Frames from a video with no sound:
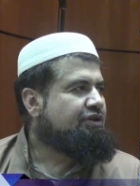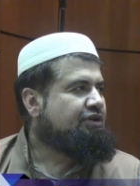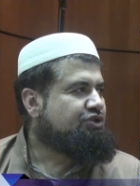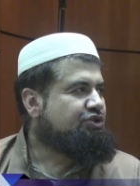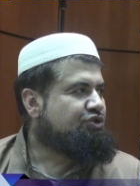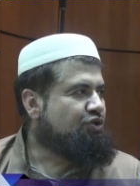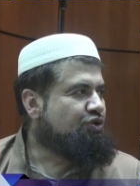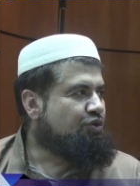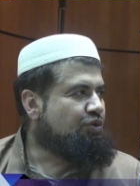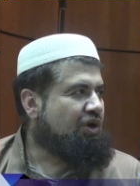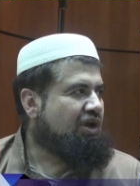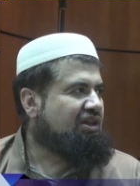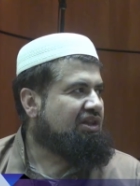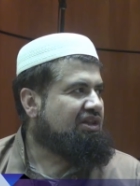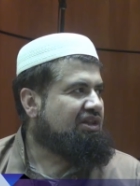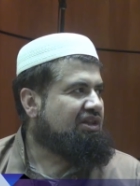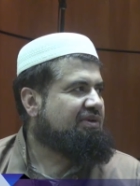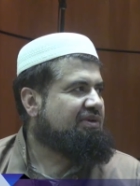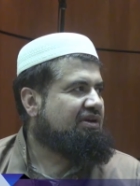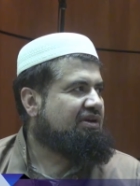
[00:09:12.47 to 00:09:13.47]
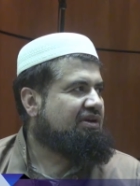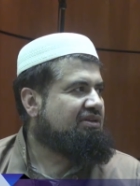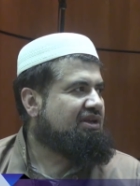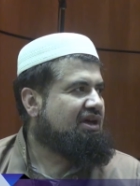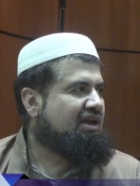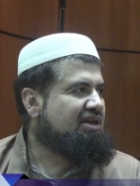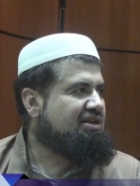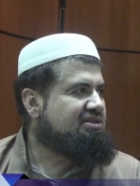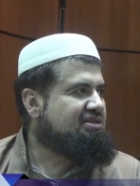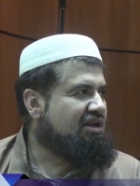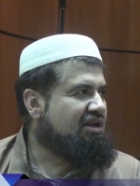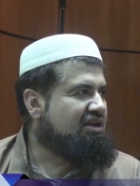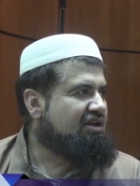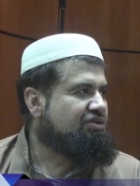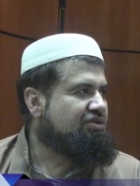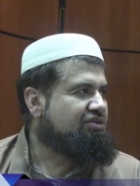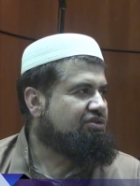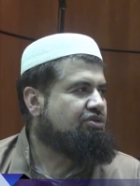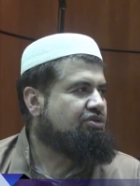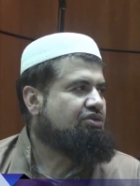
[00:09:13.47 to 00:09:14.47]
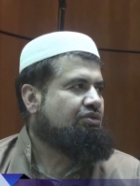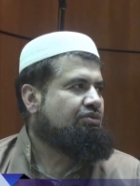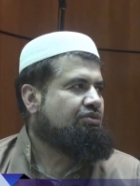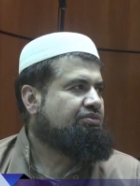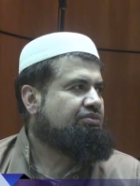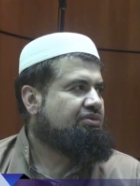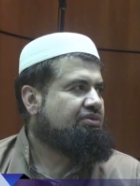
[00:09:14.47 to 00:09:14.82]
Do what Allah subhanahu wa ta'ala is telling you to do.